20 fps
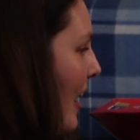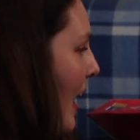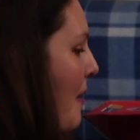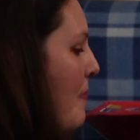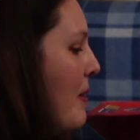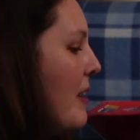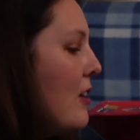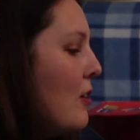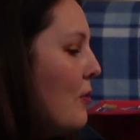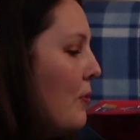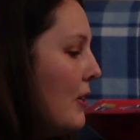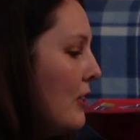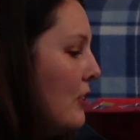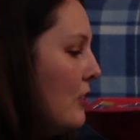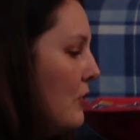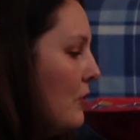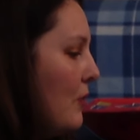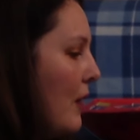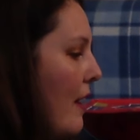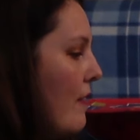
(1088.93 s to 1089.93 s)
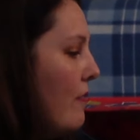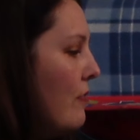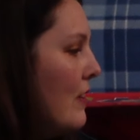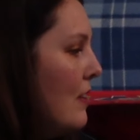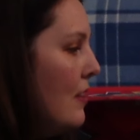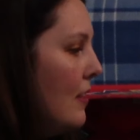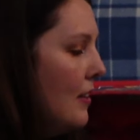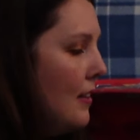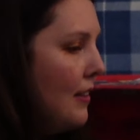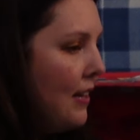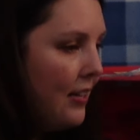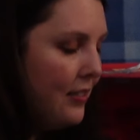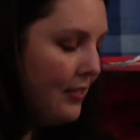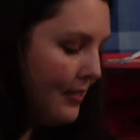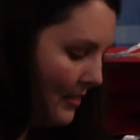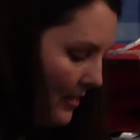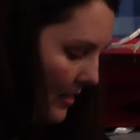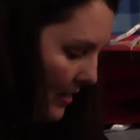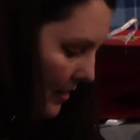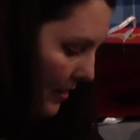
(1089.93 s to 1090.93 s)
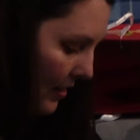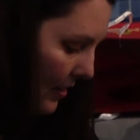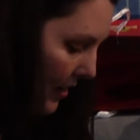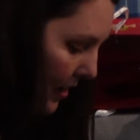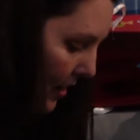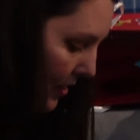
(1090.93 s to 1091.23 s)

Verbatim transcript: I bet you want to do everything that's here,